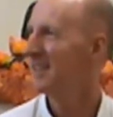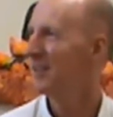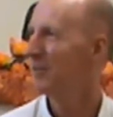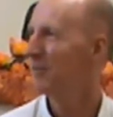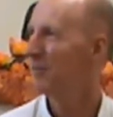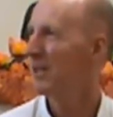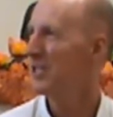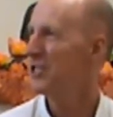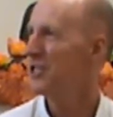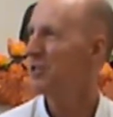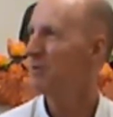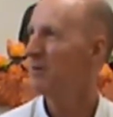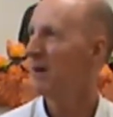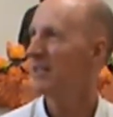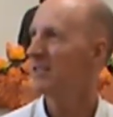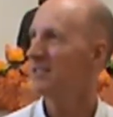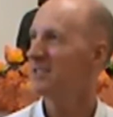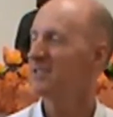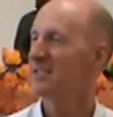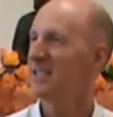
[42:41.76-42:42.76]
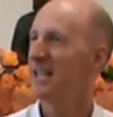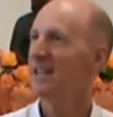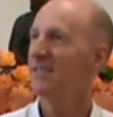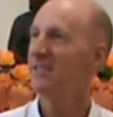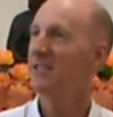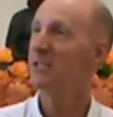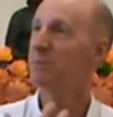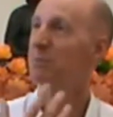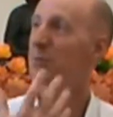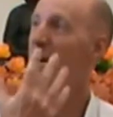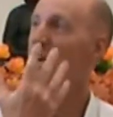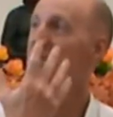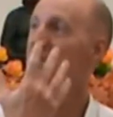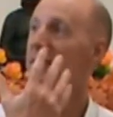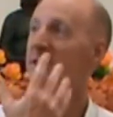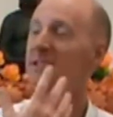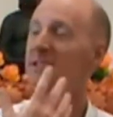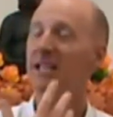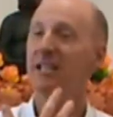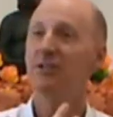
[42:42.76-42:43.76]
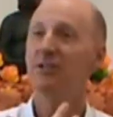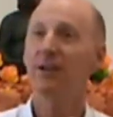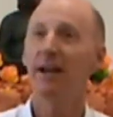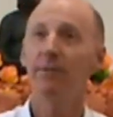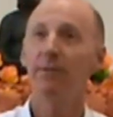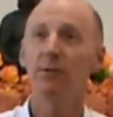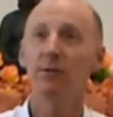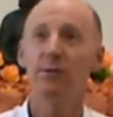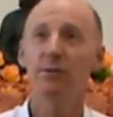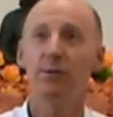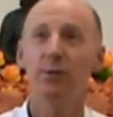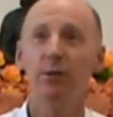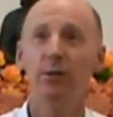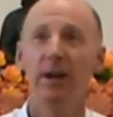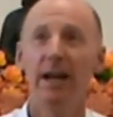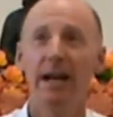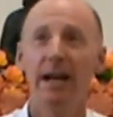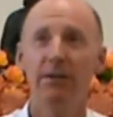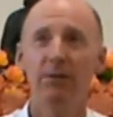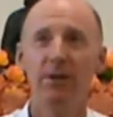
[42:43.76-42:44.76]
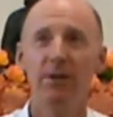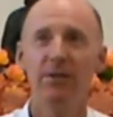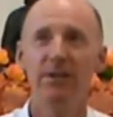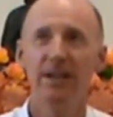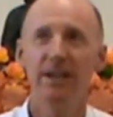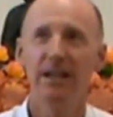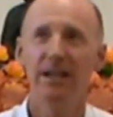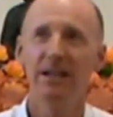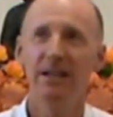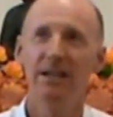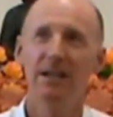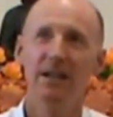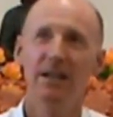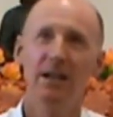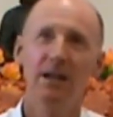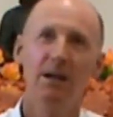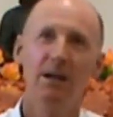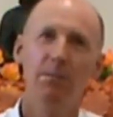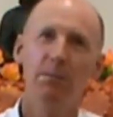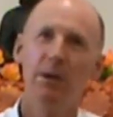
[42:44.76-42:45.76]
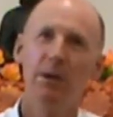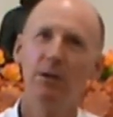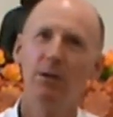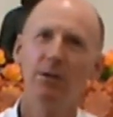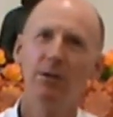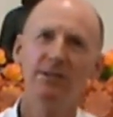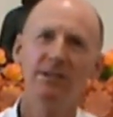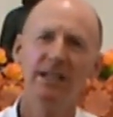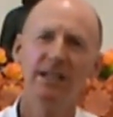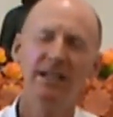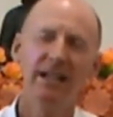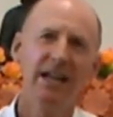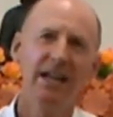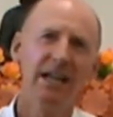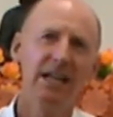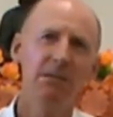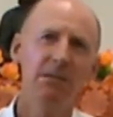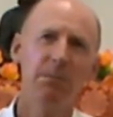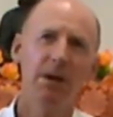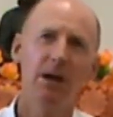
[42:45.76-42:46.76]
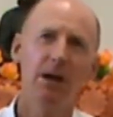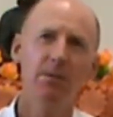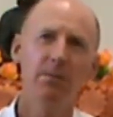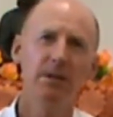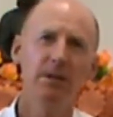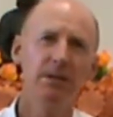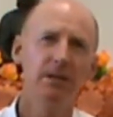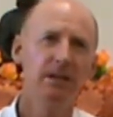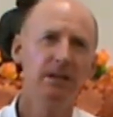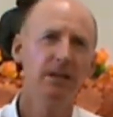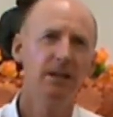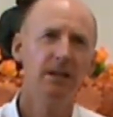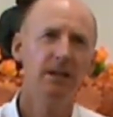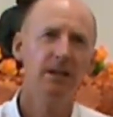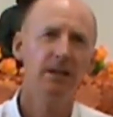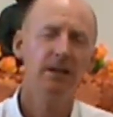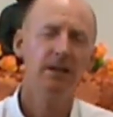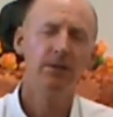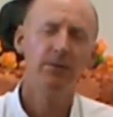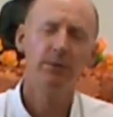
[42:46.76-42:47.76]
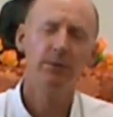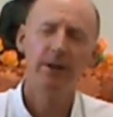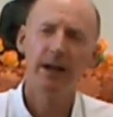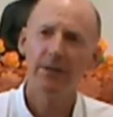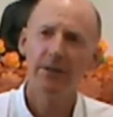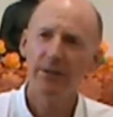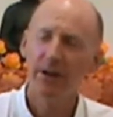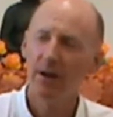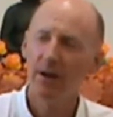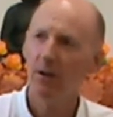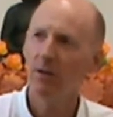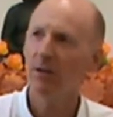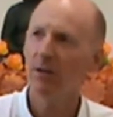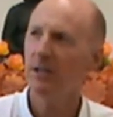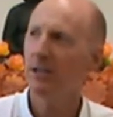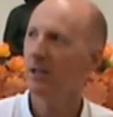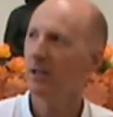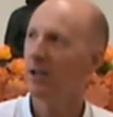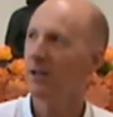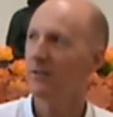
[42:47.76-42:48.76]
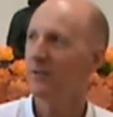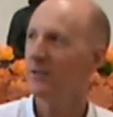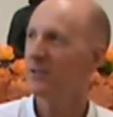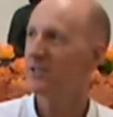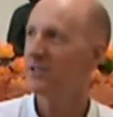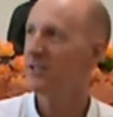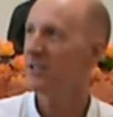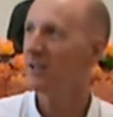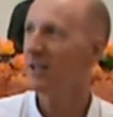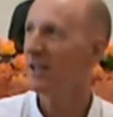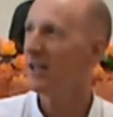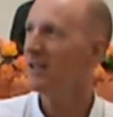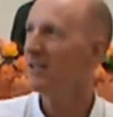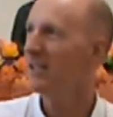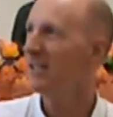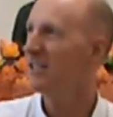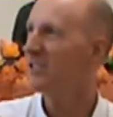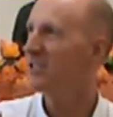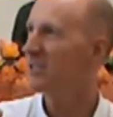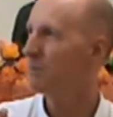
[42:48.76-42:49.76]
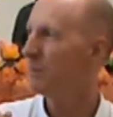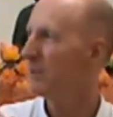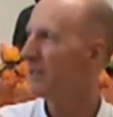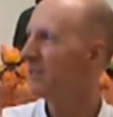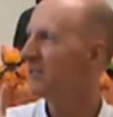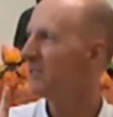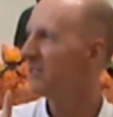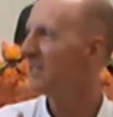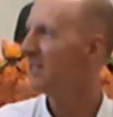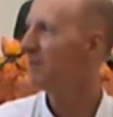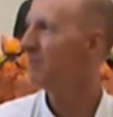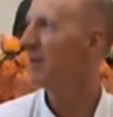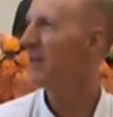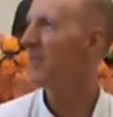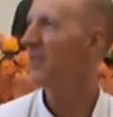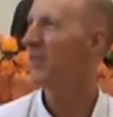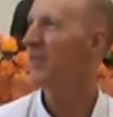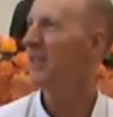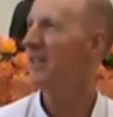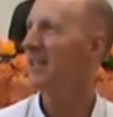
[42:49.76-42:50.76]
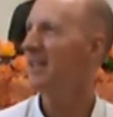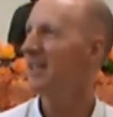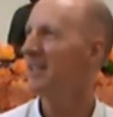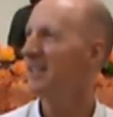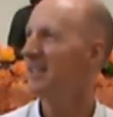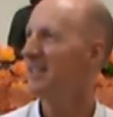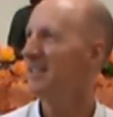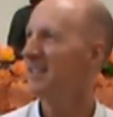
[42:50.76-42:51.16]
Once you understand this practice, it travels through everything, because in any moment throughout the whole of your life you're still only experiencing one thing.